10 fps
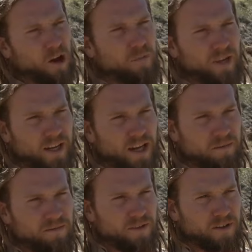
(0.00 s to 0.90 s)
Opening it
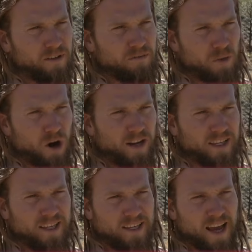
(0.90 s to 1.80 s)
up for
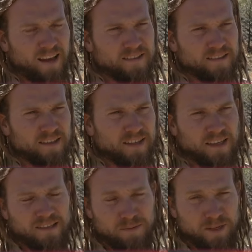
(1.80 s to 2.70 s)
mining and gas,
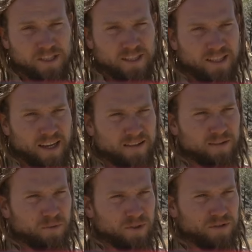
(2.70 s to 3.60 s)
especially
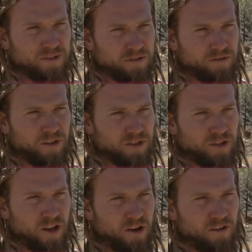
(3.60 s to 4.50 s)
against the wills of the
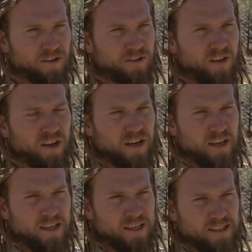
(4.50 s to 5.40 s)
traditional owners,
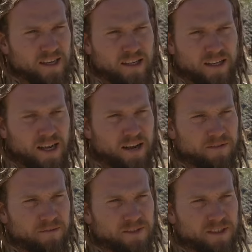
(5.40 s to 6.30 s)
is uh, going to have
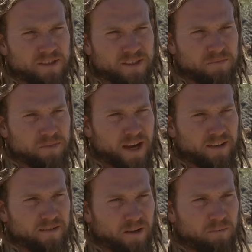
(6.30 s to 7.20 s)
some serious
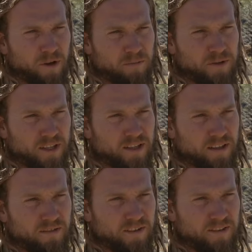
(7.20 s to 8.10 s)
impacts, like both
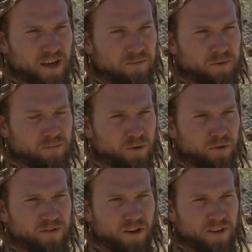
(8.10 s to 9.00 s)
politically for this government, but
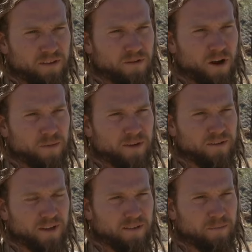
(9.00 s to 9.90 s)
also the environmental